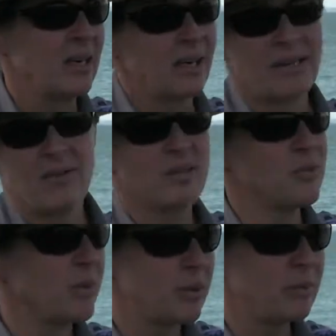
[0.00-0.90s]
I'd never
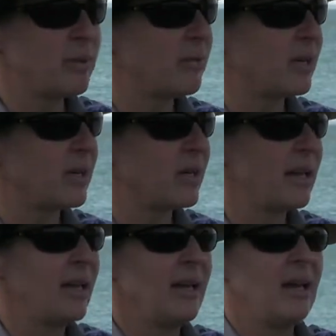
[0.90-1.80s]
snorkeled before,
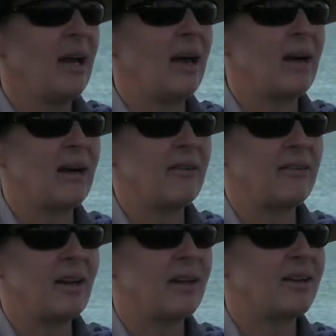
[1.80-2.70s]
and
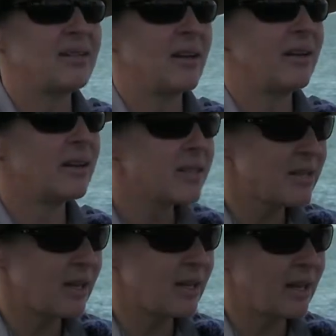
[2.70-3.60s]
I saw a nurse
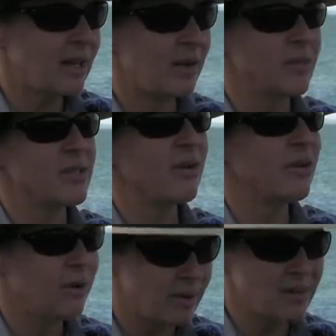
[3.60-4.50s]
shark, and I was
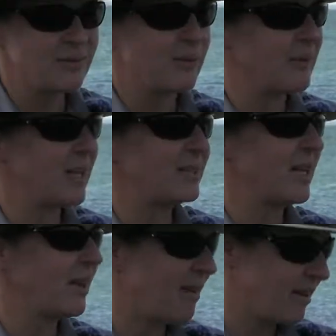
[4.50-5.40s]
hooked from that
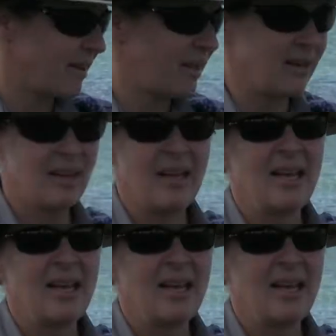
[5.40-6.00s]
day on.